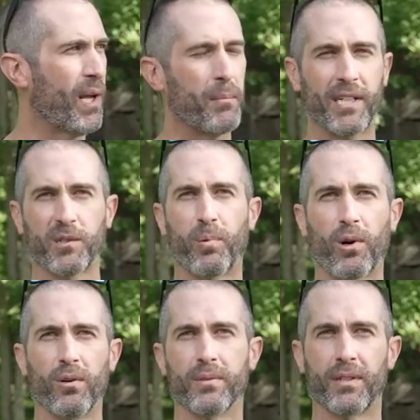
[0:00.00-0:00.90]
Black Magic
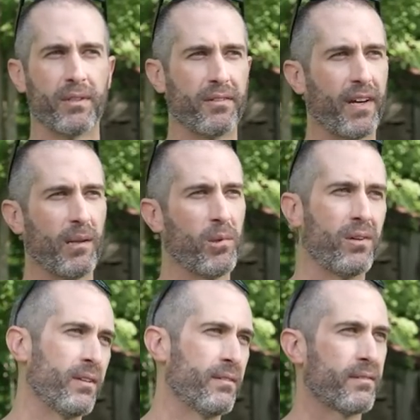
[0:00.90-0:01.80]
Pearl was only available
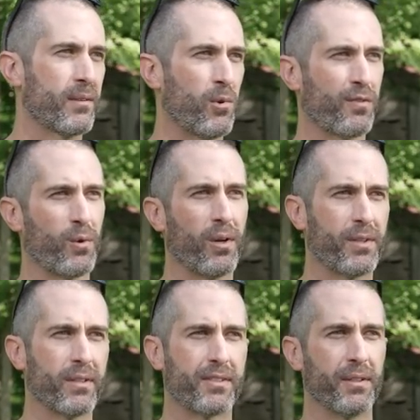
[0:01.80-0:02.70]
on the Mark
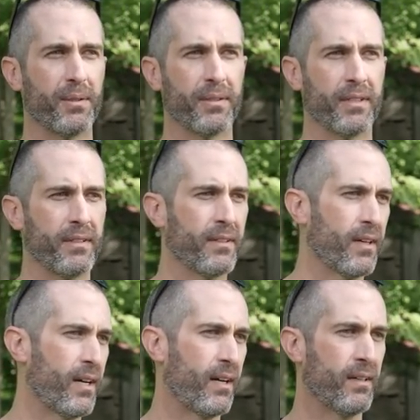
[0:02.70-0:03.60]
R32 and then
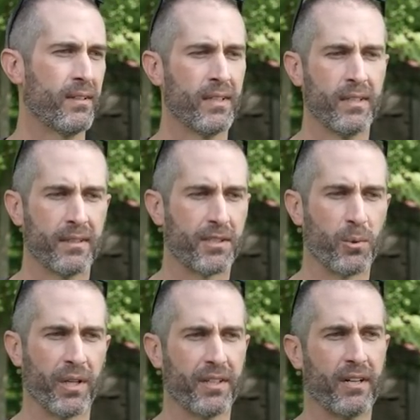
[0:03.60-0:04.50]
uh, the
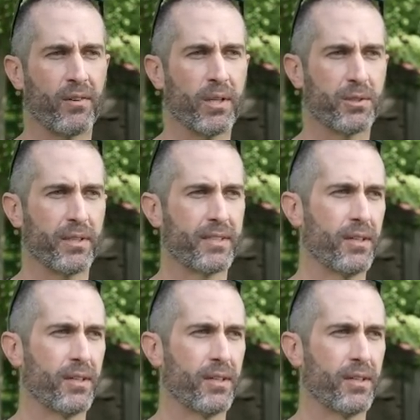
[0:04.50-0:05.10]
20th anniversary.